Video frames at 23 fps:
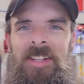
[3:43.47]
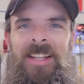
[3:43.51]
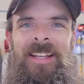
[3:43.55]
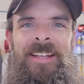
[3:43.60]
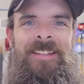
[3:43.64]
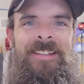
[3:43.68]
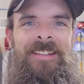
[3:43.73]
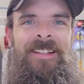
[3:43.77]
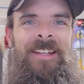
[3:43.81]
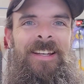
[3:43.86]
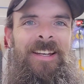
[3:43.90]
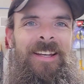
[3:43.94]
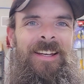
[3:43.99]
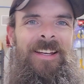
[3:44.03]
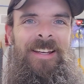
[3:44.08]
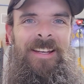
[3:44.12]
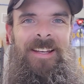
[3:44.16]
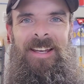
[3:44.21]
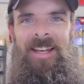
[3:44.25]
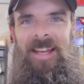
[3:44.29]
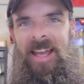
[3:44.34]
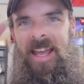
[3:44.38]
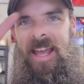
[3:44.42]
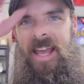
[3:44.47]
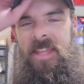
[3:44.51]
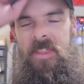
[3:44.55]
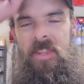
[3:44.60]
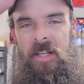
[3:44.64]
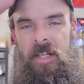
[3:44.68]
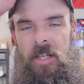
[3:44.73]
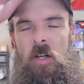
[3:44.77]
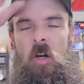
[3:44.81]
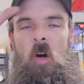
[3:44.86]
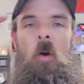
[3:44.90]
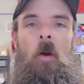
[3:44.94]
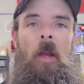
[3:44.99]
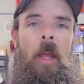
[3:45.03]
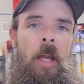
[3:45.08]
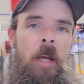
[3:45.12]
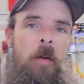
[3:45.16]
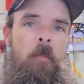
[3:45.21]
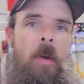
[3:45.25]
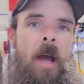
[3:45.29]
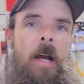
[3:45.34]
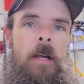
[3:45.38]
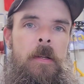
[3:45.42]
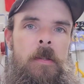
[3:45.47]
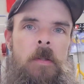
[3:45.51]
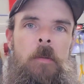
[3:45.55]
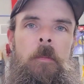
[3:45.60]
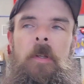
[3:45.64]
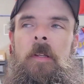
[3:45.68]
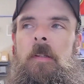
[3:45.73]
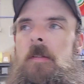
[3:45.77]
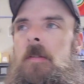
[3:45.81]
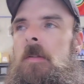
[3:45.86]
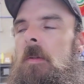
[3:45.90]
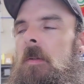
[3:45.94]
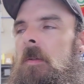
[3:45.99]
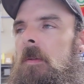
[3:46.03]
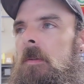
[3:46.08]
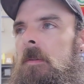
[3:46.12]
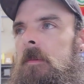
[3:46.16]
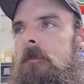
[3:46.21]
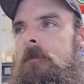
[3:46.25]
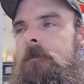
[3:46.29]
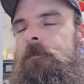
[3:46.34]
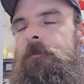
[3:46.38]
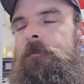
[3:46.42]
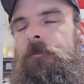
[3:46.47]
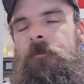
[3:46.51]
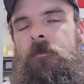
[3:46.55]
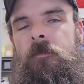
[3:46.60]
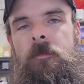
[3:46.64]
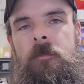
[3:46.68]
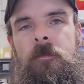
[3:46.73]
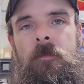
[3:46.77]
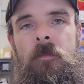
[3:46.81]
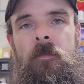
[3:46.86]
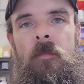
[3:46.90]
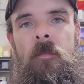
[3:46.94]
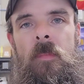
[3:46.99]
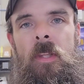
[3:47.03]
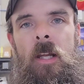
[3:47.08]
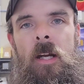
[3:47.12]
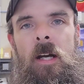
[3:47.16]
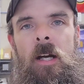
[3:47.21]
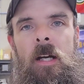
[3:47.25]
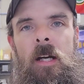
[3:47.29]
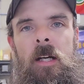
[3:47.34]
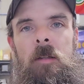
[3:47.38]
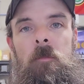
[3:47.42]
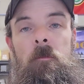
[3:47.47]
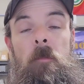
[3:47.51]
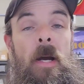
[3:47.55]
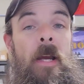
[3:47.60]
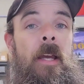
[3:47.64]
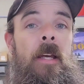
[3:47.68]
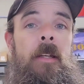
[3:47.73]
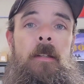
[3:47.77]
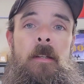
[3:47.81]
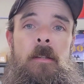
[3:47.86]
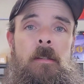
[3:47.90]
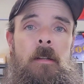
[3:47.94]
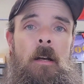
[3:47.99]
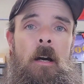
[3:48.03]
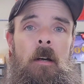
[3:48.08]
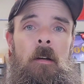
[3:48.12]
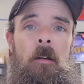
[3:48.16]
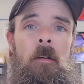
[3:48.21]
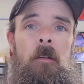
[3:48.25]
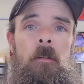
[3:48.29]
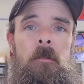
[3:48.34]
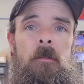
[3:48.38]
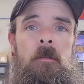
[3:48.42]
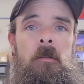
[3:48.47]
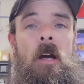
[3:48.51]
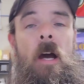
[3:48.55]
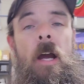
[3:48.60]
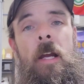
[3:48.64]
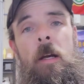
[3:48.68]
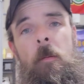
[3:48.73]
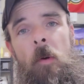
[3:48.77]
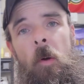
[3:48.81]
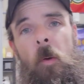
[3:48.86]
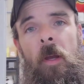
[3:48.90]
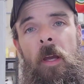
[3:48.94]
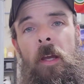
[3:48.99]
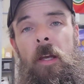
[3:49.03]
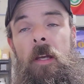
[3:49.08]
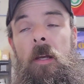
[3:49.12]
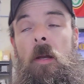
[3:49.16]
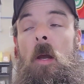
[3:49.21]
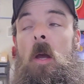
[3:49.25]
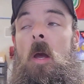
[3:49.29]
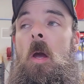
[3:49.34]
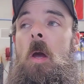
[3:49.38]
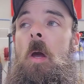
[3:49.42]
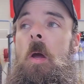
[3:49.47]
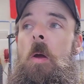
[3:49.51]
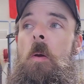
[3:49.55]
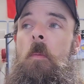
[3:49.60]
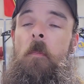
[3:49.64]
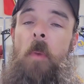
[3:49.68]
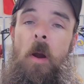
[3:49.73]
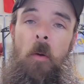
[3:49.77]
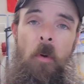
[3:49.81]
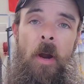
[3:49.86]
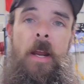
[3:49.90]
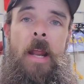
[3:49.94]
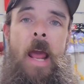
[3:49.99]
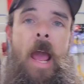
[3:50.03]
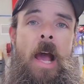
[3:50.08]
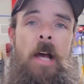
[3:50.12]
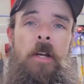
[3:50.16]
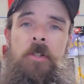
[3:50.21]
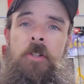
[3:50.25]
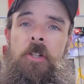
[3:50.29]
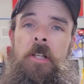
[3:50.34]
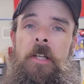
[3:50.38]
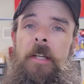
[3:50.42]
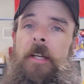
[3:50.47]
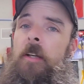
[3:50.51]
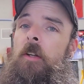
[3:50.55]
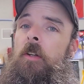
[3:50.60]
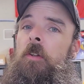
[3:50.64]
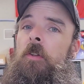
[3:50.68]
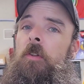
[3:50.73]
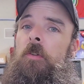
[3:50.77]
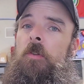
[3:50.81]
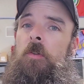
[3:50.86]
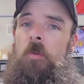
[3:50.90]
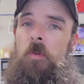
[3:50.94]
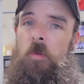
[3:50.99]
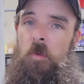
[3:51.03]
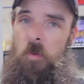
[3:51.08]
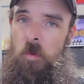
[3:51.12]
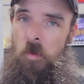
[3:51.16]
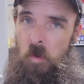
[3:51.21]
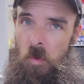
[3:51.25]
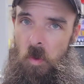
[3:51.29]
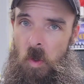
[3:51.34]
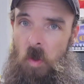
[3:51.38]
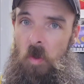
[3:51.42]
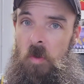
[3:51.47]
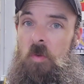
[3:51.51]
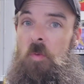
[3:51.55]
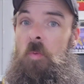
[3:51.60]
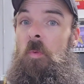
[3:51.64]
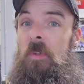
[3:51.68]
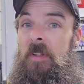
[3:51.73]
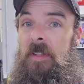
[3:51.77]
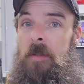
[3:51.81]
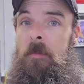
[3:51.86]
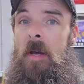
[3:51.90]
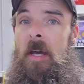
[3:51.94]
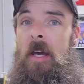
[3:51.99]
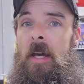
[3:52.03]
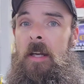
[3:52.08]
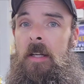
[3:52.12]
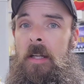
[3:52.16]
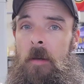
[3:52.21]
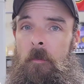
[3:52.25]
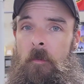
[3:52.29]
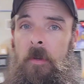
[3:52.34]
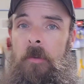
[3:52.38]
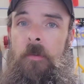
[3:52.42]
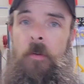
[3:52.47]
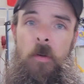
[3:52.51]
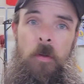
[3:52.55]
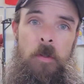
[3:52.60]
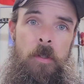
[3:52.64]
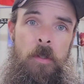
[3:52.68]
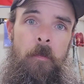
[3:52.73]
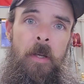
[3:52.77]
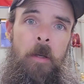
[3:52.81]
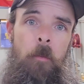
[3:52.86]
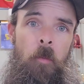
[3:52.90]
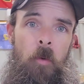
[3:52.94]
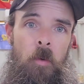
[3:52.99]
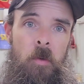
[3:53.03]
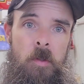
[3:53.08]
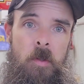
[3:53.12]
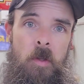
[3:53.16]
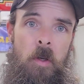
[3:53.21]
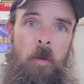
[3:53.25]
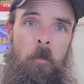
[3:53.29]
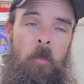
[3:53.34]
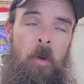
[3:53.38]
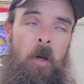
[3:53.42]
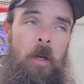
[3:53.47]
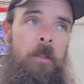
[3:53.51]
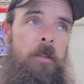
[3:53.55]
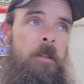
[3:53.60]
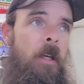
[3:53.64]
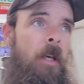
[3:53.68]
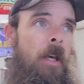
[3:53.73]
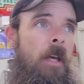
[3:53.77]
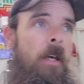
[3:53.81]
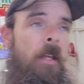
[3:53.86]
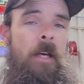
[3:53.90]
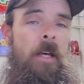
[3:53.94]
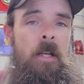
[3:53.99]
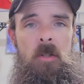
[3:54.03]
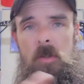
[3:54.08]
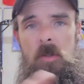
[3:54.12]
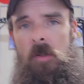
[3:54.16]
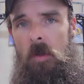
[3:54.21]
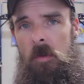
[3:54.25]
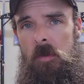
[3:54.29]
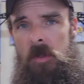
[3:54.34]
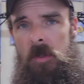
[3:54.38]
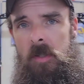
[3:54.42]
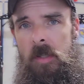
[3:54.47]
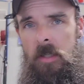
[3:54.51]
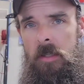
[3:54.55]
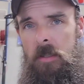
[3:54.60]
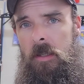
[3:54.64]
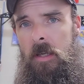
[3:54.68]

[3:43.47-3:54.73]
like, and then it all came back to me. So, uh, my head does not hurt. I am okay. My right ass cheek hurts really bad. I bet there is a big bruise there. But that just goes to say,